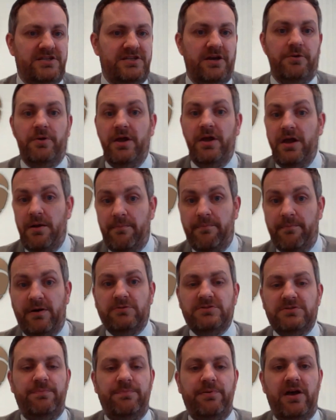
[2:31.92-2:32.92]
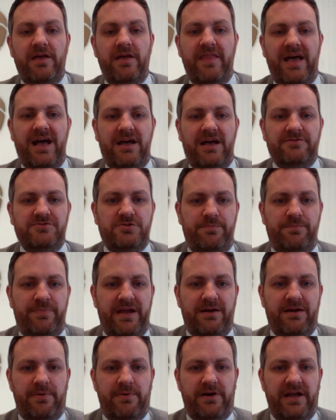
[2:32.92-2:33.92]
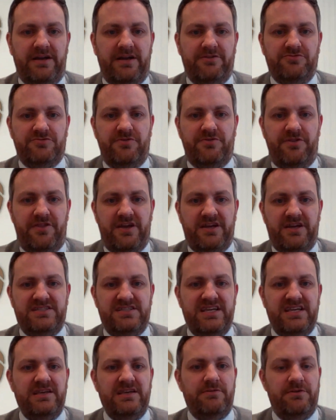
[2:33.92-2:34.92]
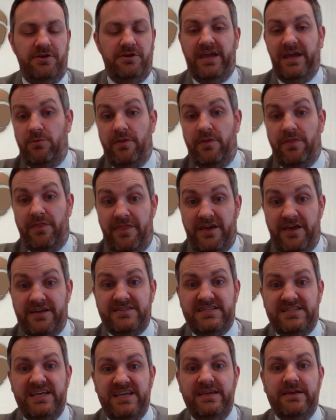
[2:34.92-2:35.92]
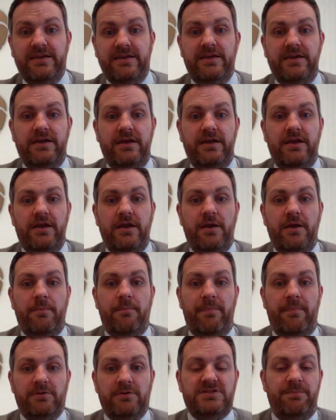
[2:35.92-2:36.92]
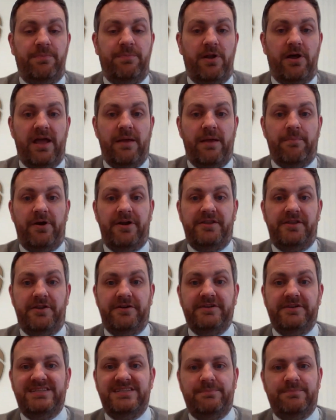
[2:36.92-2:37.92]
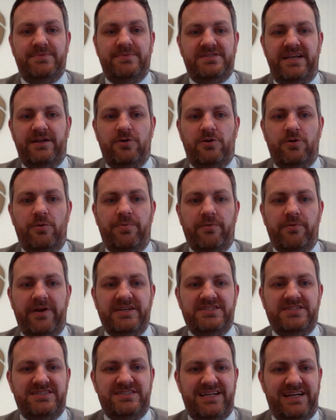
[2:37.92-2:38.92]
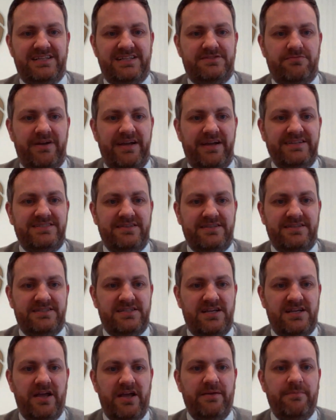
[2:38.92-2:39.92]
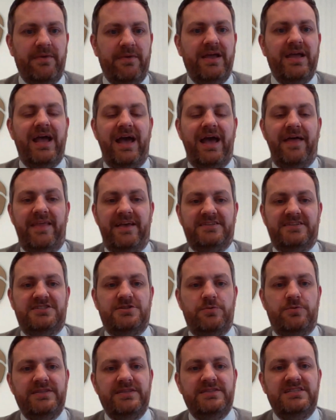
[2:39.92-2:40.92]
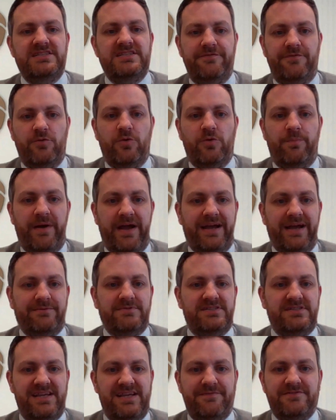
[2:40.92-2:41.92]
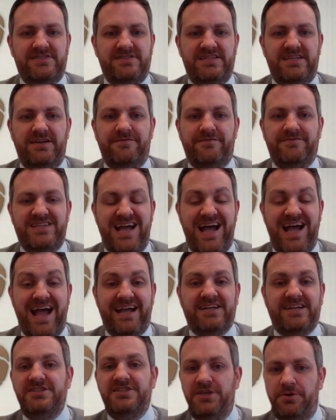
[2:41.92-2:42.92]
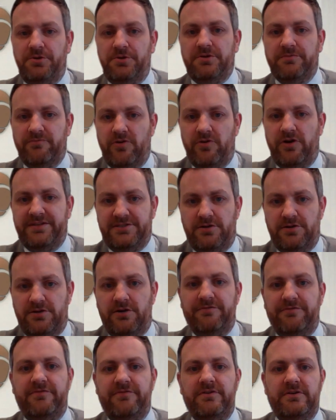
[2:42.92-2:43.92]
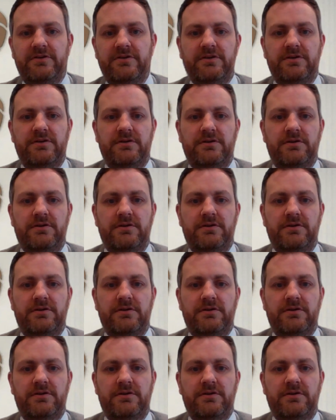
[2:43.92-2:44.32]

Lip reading: So multiply that £100 by 130, you get 130. Multiply it by 19% corporation tax rate at the time, and that's £24.70 of tax you can write off.